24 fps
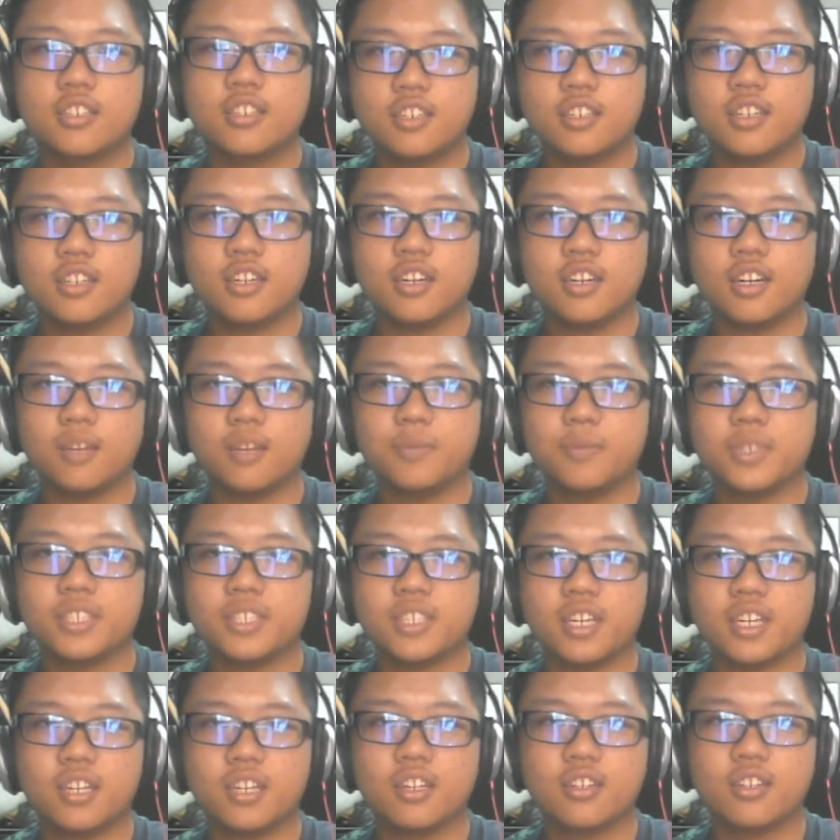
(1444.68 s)
Oh, I missed
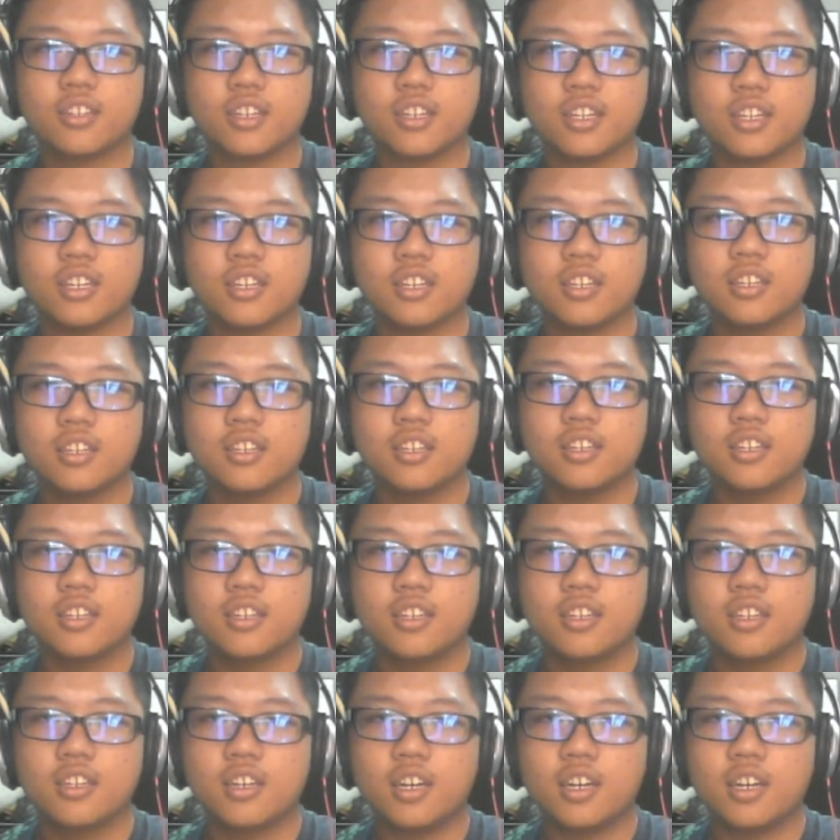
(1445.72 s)
that. Okay.
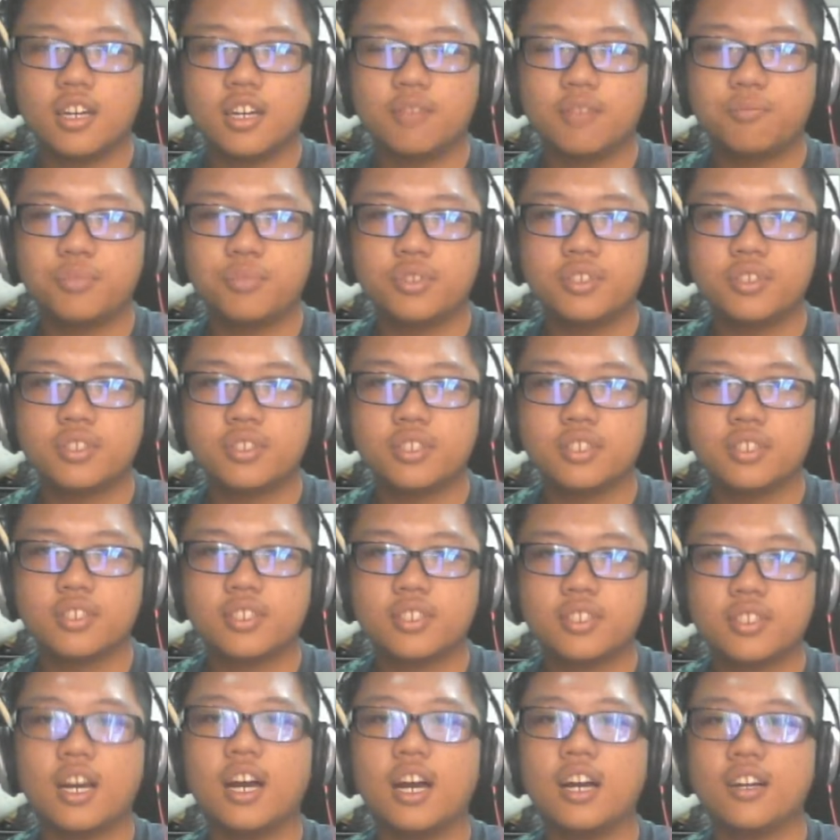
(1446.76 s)
High
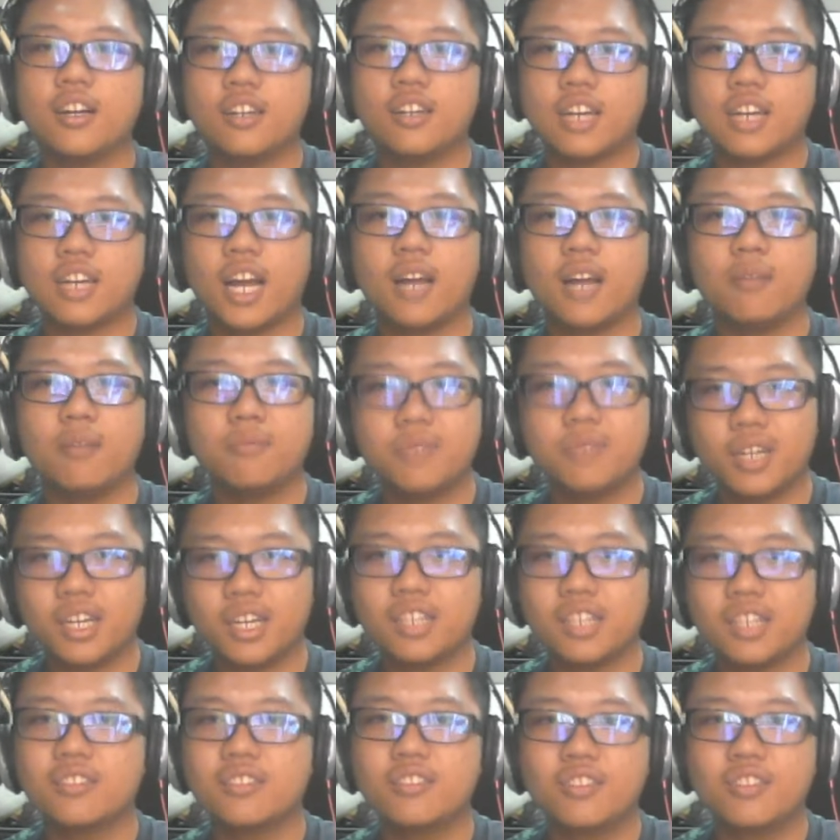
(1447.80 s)
Priestess. I'm
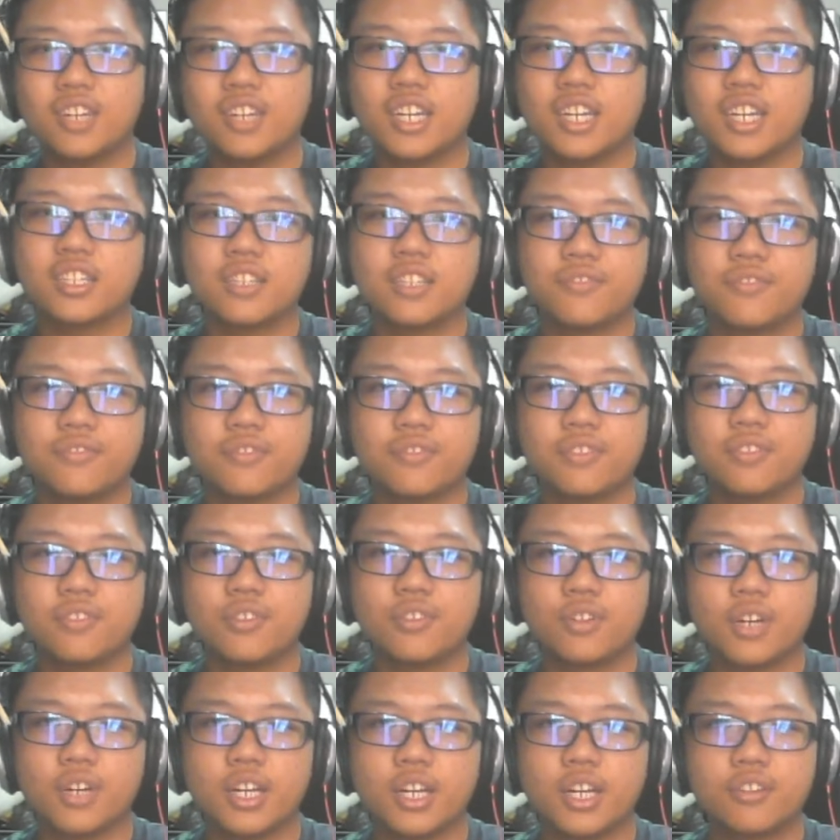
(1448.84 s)
right.
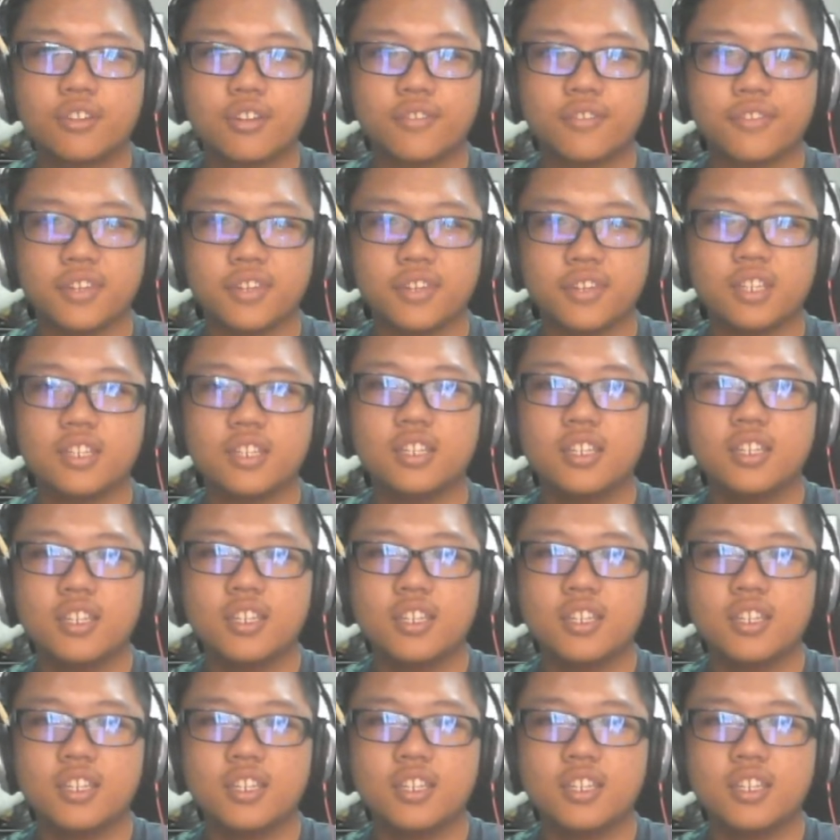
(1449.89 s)
Grey Griffin.